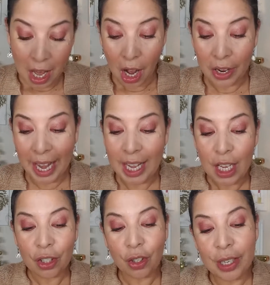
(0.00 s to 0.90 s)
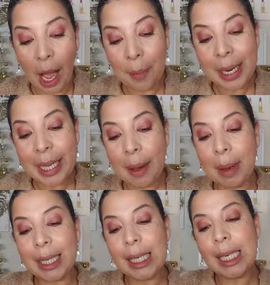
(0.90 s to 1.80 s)
Okay, so now I'm going to get
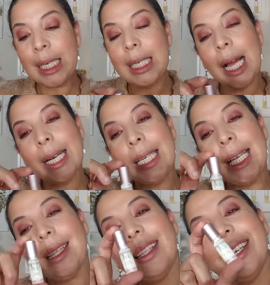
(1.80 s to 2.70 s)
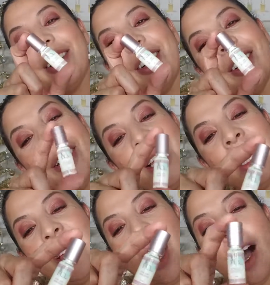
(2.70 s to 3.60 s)
my teeny tiny little
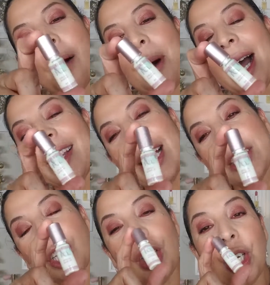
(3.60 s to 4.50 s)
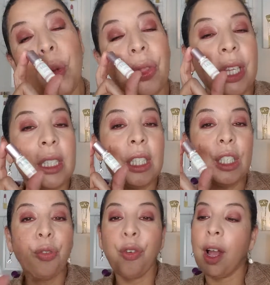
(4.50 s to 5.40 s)
eyelash glue. This
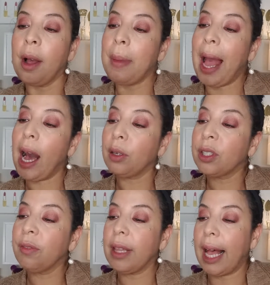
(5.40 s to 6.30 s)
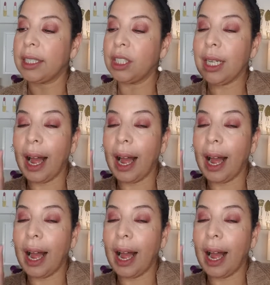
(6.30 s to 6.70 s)
is from House of Lashes.